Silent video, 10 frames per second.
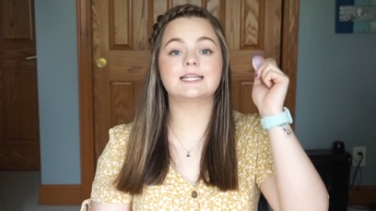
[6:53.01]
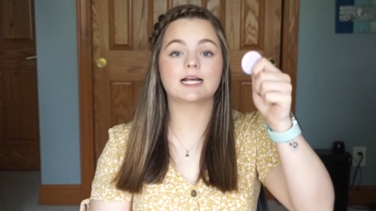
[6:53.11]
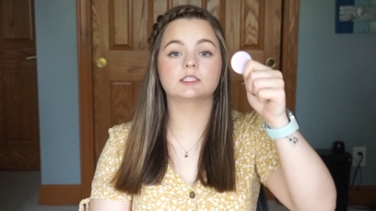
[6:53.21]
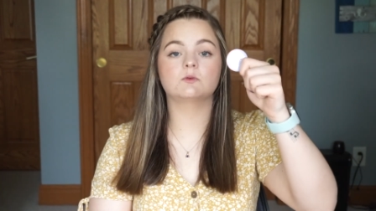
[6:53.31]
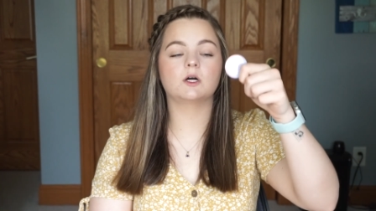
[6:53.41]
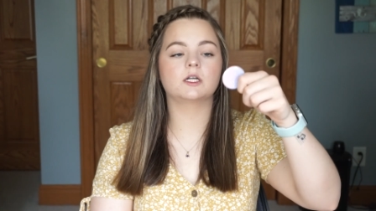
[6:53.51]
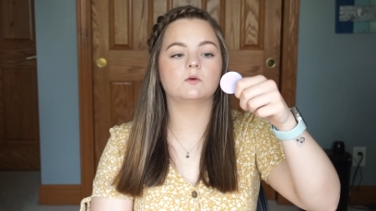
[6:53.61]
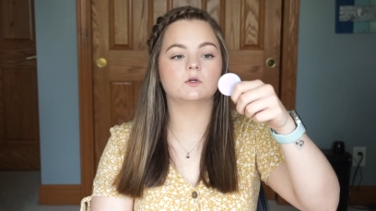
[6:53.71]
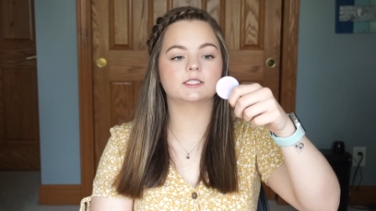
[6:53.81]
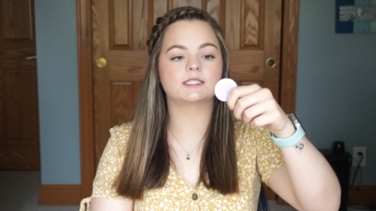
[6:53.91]
next
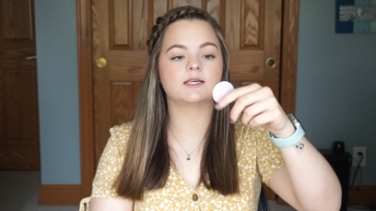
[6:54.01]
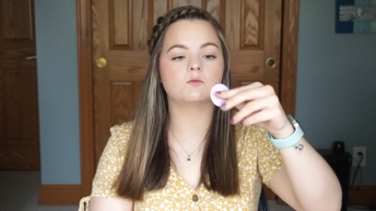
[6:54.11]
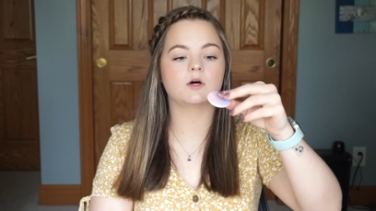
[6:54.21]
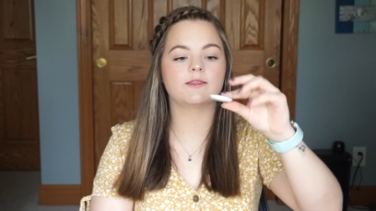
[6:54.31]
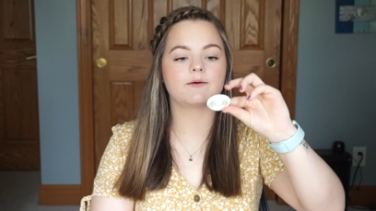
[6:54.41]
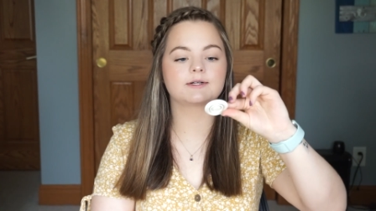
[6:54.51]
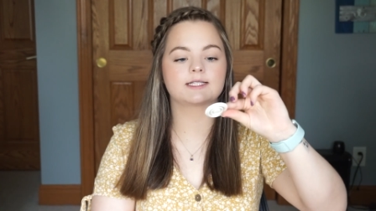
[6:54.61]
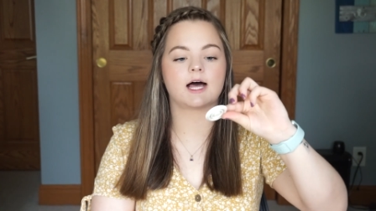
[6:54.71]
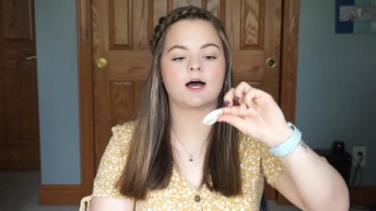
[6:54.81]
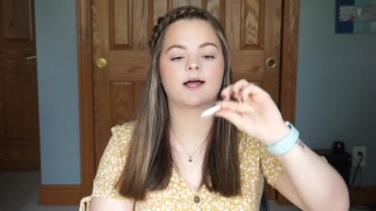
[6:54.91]
one was the one that
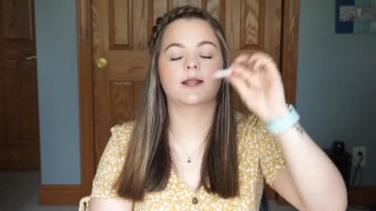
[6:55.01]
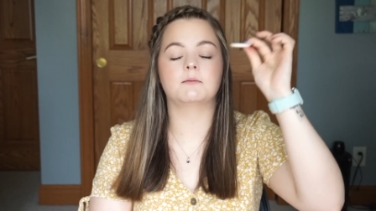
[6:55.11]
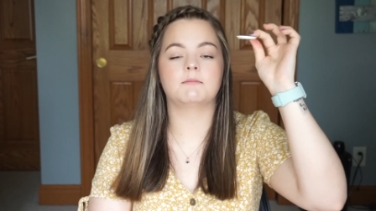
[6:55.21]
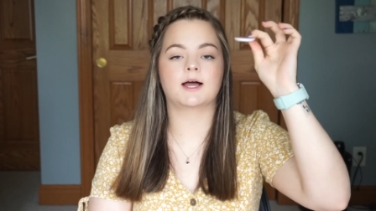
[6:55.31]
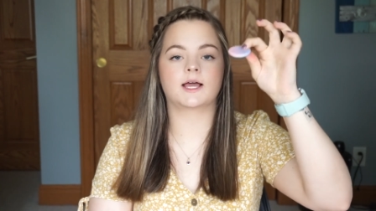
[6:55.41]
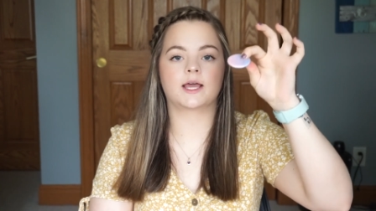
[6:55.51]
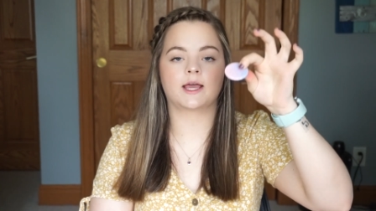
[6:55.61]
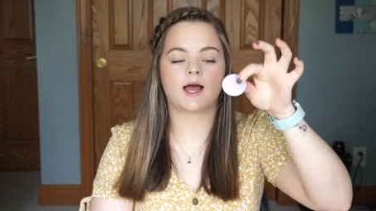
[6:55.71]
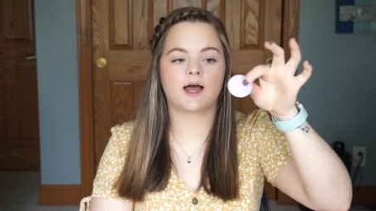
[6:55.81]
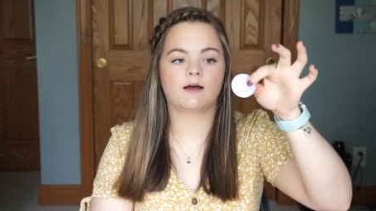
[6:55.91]
was on
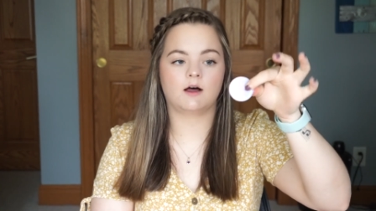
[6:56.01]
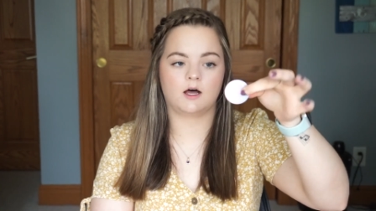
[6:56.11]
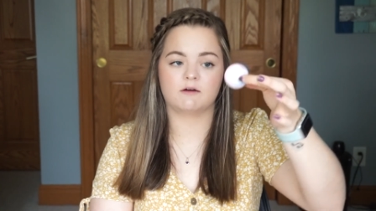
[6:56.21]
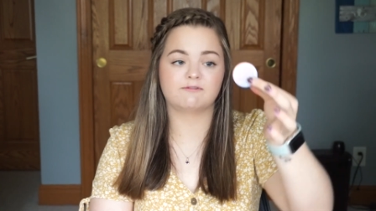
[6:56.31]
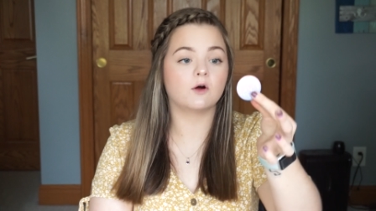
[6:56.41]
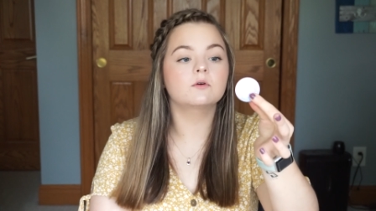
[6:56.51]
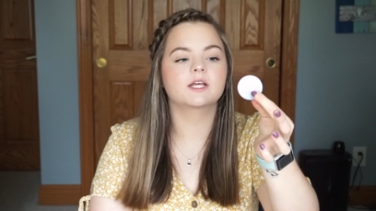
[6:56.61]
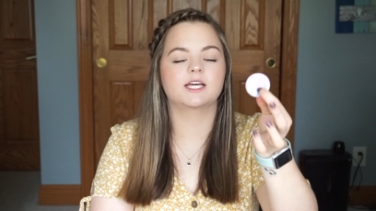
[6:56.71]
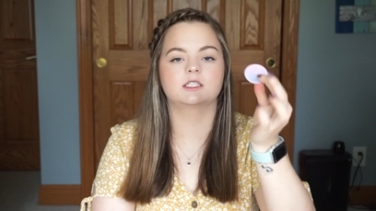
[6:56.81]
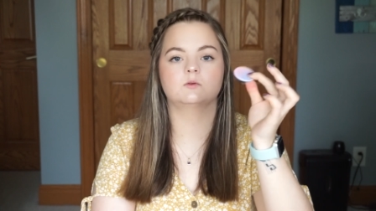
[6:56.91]
my phone
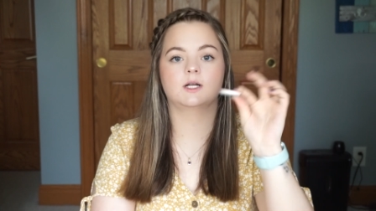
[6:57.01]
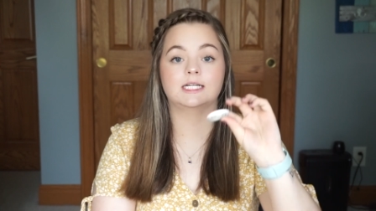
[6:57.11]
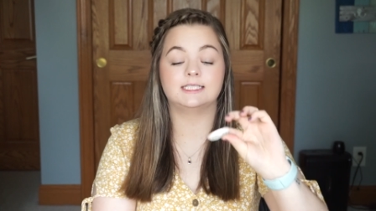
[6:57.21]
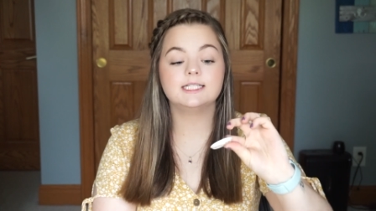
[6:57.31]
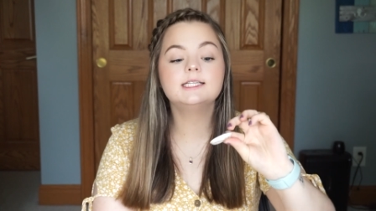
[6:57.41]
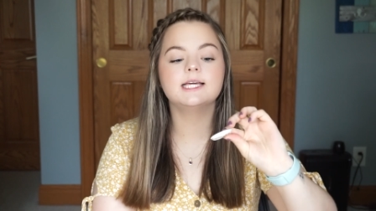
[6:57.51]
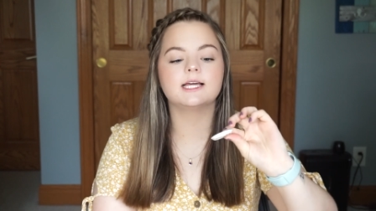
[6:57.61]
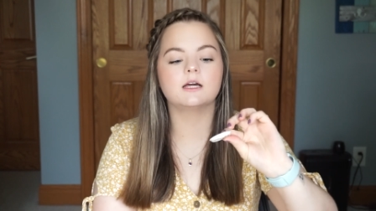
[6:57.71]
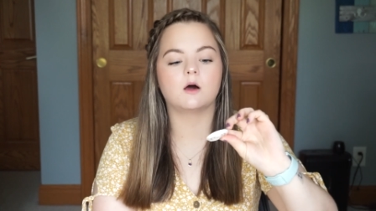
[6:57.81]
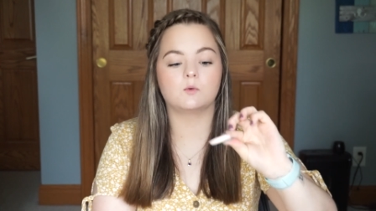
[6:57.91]
case when I did
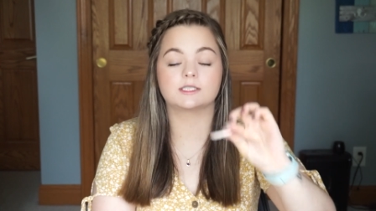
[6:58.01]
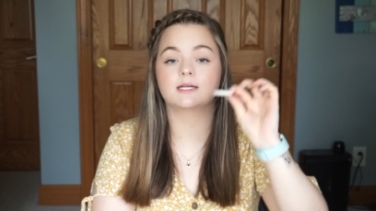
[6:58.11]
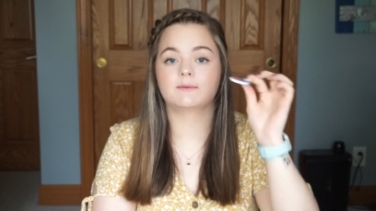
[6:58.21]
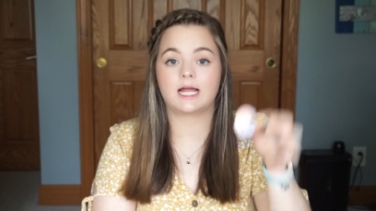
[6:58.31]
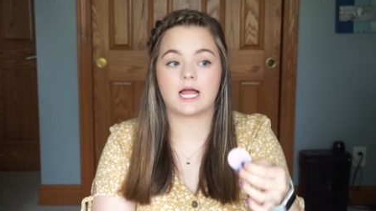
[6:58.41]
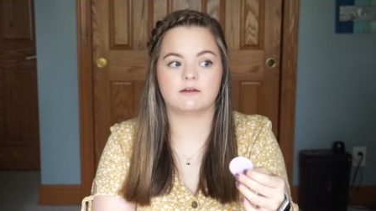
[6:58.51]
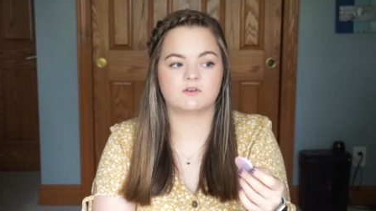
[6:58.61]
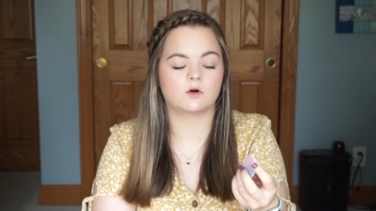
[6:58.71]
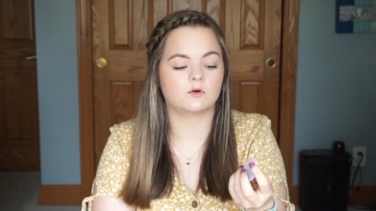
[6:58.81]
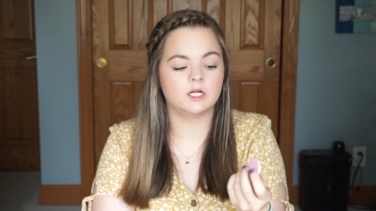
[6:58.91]
the what's on my
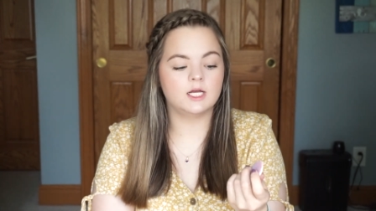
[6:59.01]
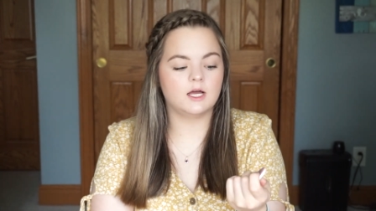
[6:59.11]
iPhone.